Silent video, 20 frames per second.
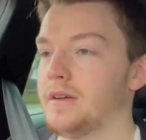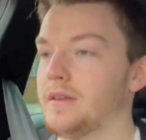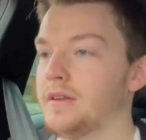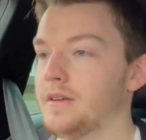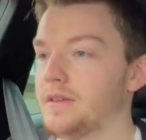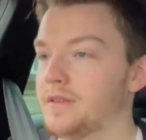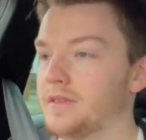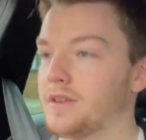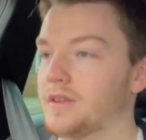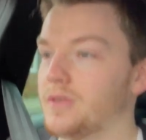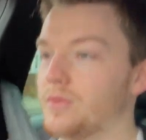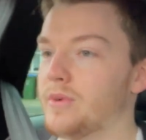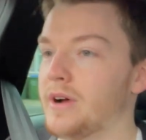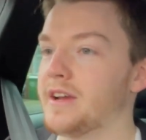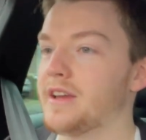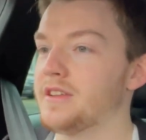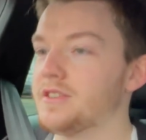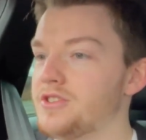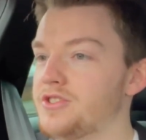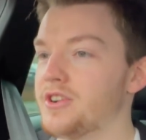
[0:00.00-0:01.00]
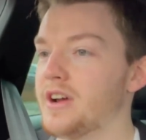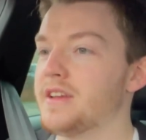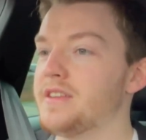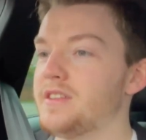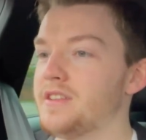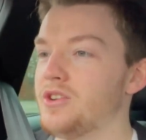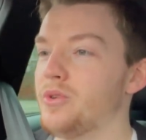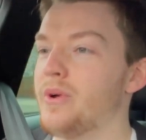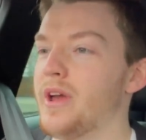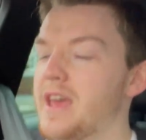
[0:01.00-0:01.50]
it's going to whack it straight
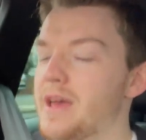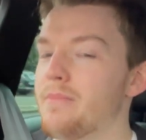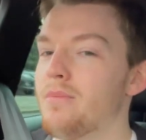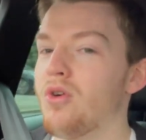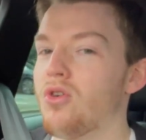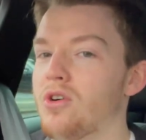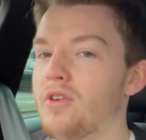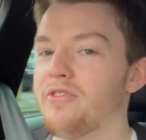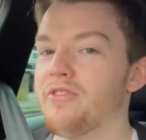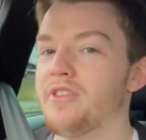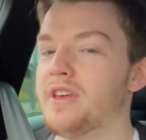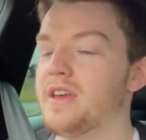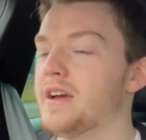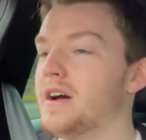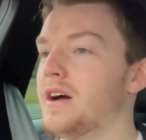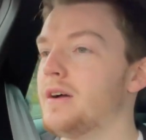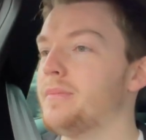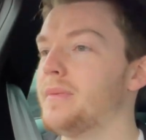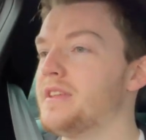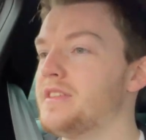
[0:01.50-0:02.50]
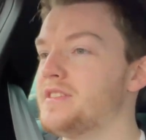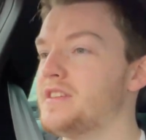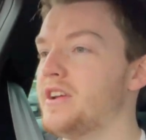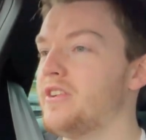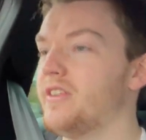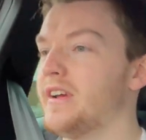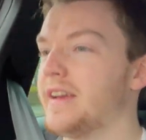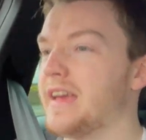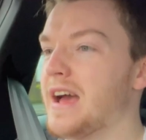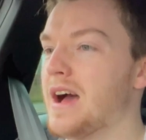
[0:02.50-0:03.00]
into, you'll hear more of the
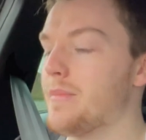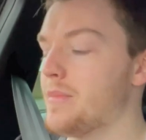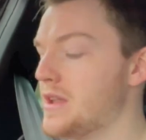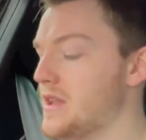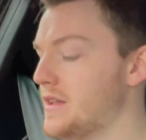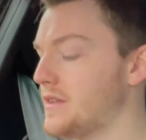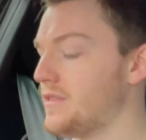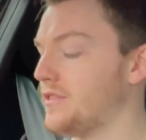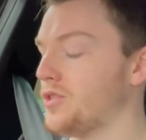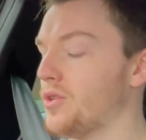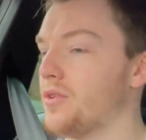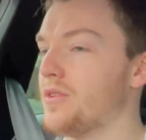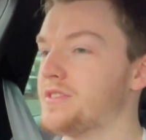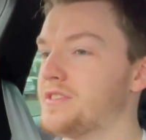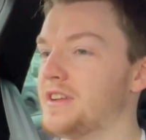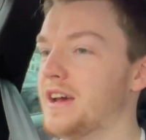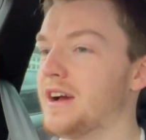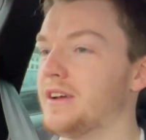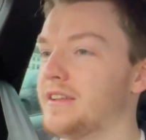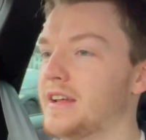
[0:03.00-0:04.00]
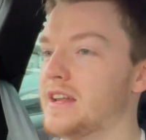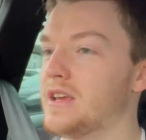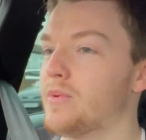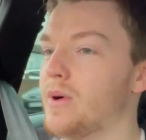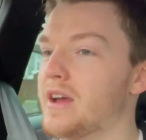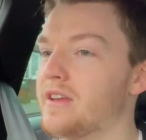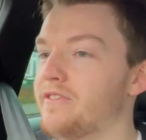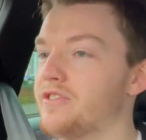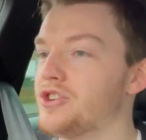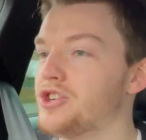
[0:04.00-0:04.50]
interior cabin sort of sound
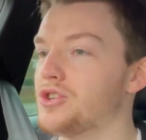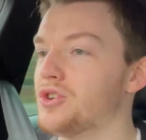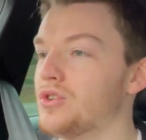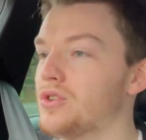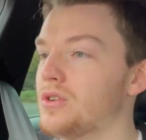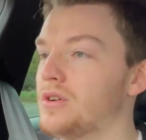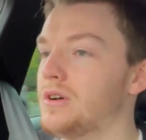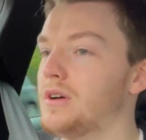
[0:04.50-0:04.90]
anyway, for sure.